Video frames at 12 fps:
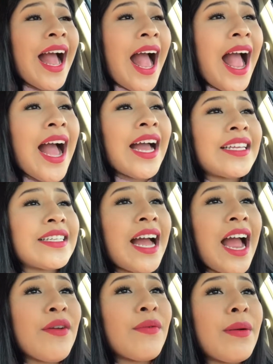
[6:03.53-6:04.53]
And
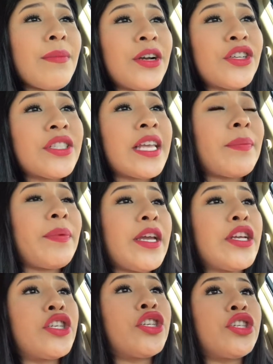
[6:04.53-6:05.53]
I remember just like
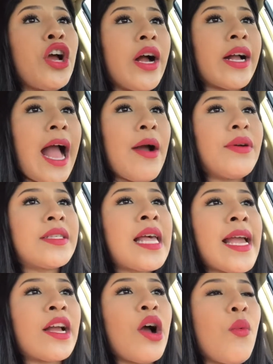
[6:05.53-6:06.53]
being shook. I was
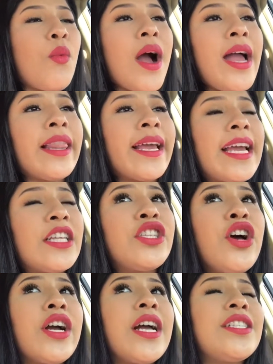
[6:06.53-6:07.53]
like, what? Like it
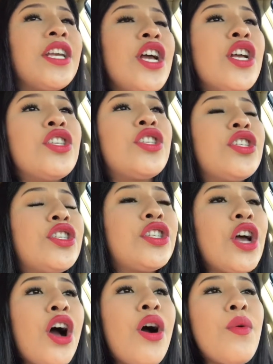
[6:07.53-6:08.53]
took us
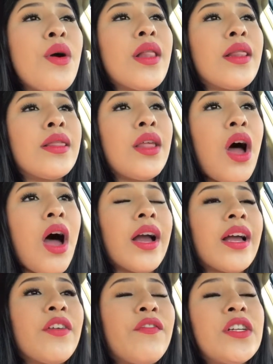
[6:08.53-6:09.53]
so
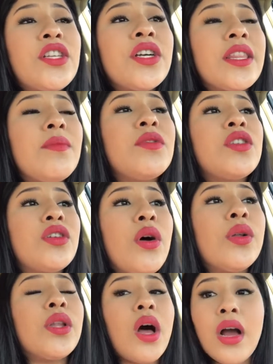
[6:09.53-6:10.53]
long. It took them
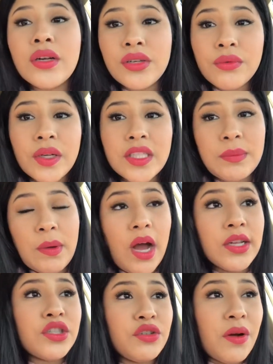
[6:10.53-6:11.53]
so long to
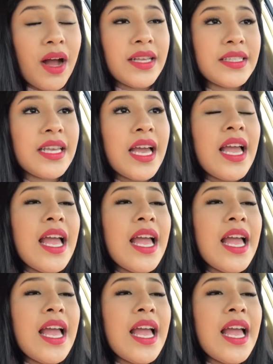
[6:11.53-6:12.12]
respond to us.